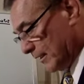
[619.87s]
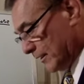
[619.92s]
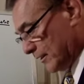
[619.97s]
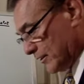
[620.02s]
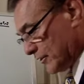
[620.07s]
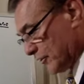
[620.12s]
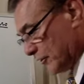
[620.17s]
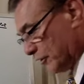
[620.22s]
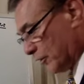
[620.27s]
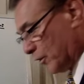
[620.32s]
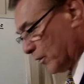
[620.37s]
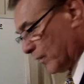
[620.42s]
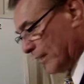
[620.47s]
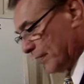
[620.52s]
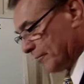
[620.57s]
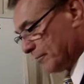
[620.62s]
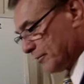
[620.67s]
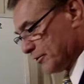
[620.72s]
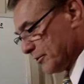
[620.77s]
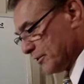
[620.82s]
Storeway
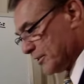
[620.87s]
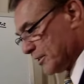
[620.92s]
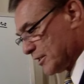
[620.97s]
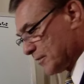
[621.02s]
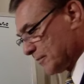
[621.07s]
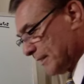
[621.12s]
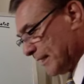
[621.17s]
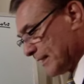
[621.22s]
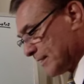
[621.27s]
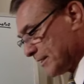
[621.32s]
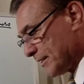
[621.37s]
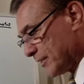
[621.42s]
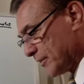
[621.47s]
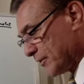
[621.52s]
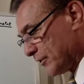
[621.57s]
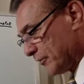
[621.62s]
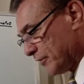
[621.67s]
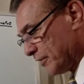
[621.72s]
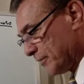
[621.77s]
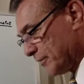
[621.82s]
produces plastic
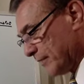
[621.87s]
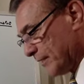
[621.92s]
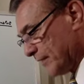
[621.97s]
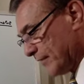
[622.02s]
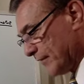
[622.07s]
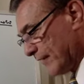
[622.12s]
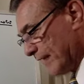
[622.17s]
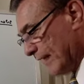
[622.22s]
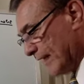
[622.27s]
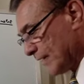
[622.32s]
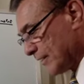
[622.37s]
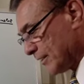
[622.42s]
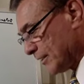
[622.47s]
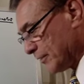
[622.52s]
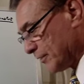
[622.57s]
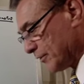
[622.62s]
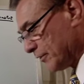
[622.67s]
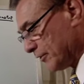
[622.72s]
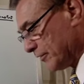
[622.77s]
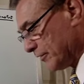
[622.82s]
storage bins for household
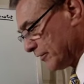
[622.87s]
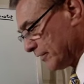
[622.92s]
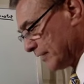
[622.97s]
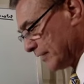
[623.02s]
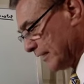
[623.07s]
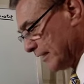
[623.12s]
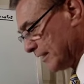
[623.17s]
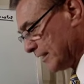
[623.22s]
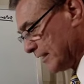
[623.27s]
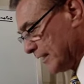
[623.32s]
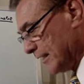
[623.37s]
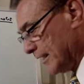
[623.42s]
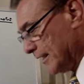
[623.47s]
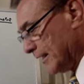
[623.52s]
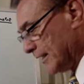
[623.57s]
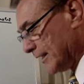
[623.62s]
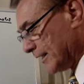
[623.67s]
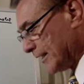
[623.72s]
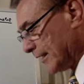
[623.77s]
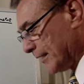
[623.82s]
storage needs.
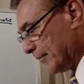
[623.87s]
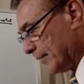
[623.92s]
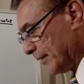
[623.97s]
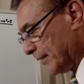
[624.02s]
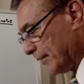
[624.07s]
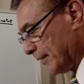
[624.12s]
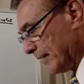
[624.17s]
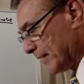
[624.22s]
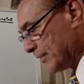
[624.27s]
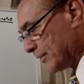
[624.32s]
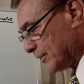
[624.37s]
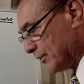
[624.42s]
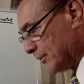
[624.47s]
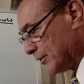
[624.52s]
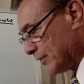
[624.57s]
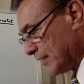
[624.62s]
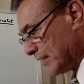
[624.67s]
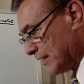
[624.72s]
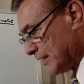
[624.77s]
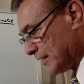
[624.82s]
The company makes 2
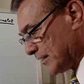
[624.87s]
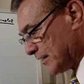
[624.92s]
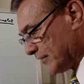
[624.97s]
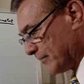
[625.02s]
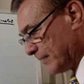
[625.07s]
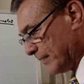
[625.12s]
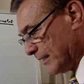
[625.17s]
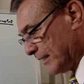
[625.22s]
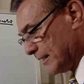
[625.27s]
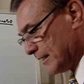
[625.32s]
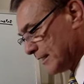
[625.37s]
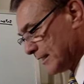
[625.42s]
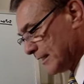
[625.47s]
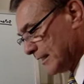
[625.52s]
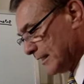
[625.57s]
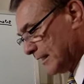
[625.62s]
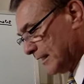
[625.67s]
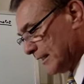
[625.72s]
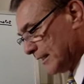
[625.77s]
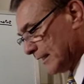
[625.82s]
sizes of bins,
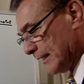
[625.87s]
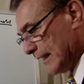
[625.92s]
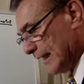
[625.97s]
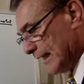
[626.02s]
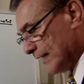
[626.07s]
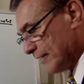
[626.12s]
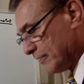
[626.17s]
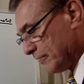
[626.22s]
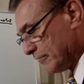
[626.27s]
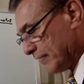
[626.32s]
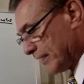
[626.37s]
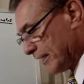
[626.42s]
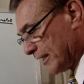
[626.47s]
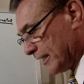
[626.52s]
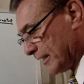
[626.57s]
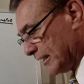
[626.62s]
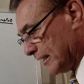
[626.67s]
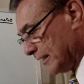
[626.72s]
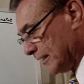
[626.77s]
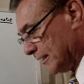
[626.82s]
large and
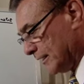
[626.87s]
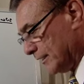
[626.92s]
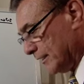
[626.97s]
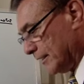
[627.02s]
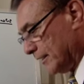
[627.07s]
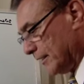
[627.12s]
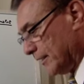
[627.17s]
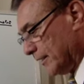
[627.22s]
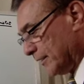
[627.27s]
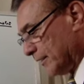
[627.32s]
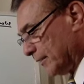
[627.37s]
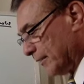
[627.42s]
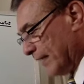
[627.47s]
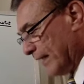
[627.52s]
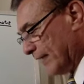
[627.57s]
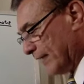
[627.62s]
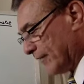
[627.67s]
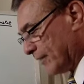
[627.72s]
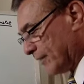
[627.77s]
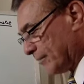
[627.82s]
regular.
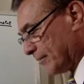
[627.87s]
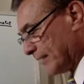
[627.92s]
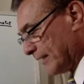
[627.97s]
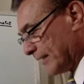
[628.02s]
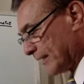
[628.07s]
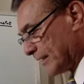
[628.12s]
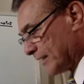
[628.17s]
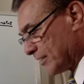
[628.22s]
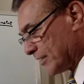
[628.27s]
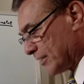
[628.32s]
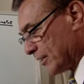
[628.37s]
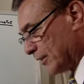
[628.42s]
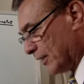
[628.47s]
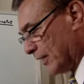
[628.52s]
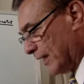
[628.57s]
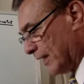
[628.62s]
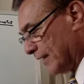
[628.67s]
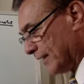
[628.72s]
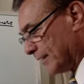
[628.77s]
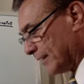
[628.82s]
Demand for the product is so
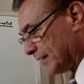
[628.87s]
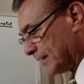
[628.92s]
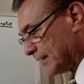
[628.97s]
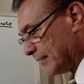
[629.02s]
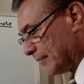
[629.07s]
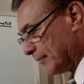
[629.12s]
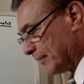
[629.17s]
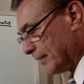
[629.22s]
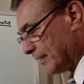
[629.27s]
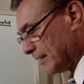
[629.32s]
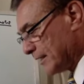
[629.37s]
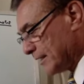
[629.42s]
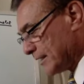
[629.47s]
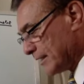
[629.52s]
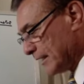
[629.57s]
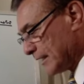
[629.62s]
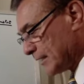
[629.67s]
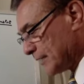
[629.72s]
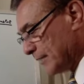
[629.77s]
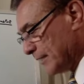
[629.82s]
high that the company can
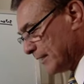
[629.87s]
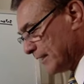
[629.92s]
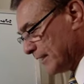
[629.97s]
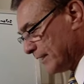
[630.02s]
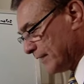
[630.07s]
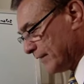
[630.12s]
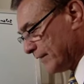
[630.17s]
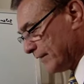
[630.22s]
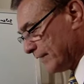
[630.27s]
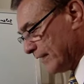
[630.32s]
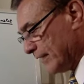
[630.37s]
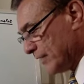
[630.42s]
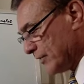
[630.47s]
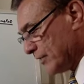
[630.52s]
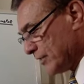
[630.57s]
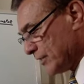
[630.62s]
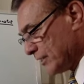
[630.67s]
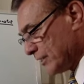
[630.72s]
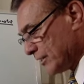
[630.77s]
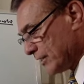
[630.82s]
sell as many of
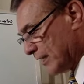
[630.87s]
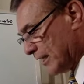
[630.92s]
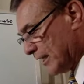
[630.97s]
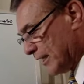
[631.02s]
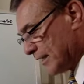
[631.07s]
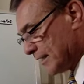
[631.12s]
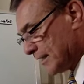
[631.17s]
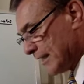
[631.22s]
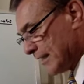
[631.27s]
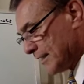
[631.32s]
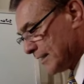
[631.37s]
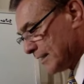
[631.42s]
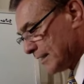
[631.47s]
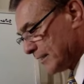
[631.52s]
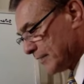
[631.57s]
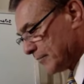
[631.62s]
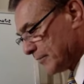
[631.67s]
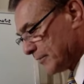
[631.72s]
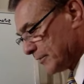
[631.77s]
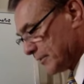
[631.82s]
each size as it
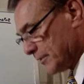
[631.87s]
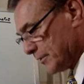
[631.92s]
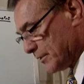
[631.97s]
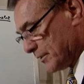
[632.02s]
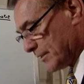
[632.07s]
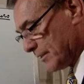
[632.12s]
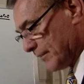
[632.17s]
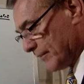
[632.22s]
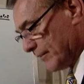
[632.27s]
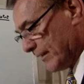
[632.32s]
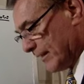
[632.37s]
can produce.